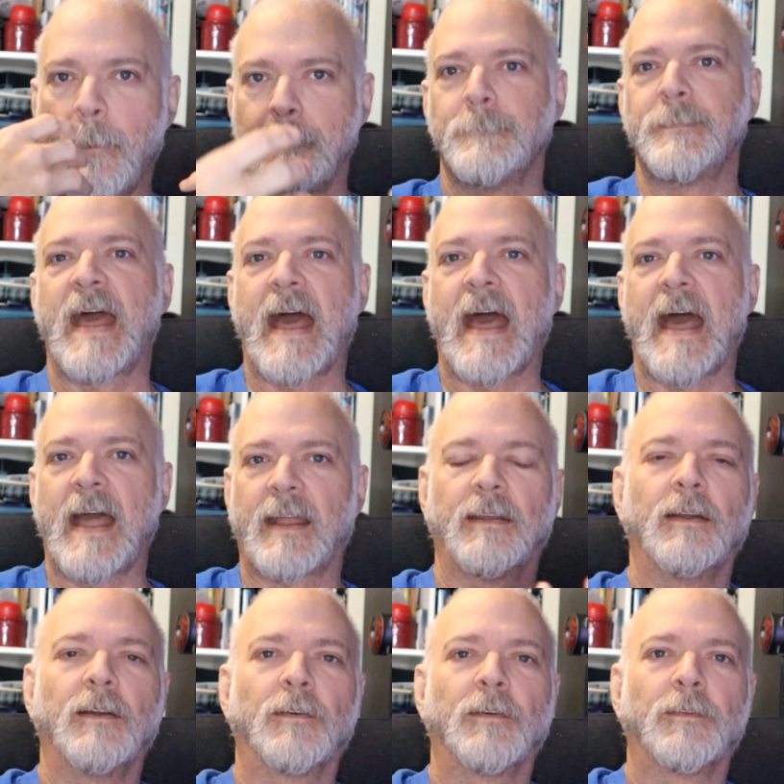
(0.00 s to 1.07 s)
back
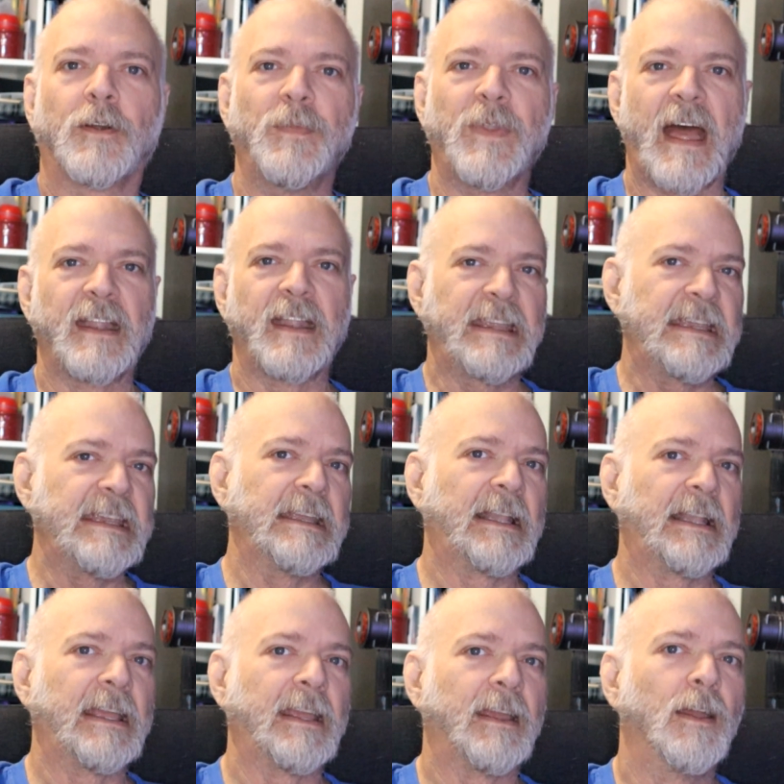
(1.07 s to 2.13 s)
from that
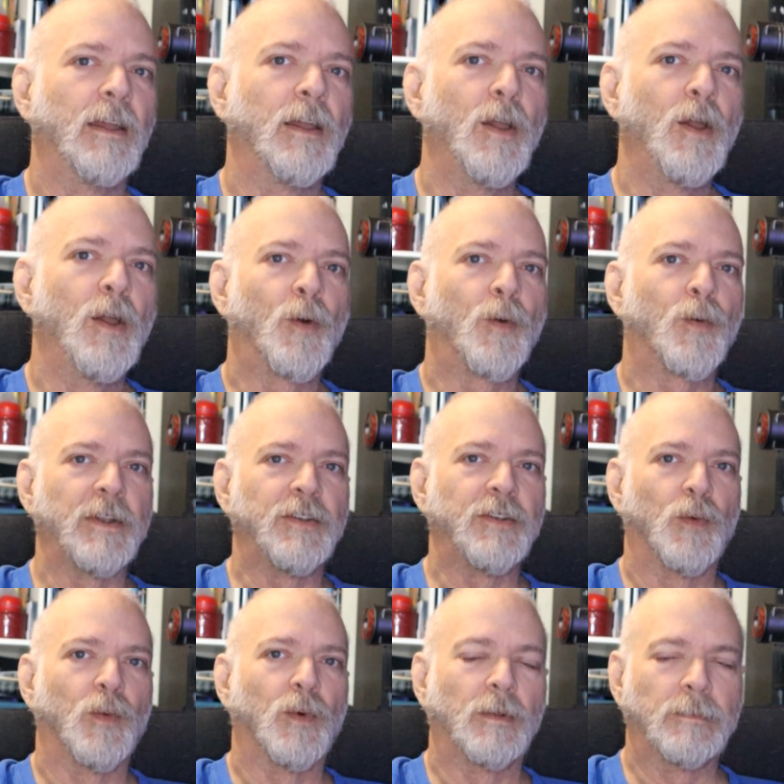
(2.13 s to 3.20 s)
healing
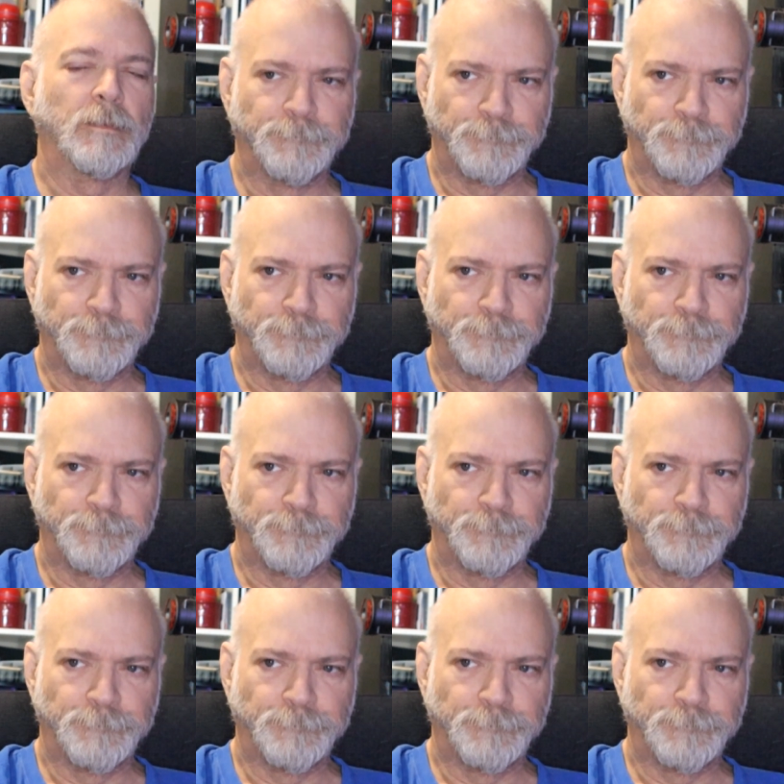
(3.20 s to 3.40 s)
ritual.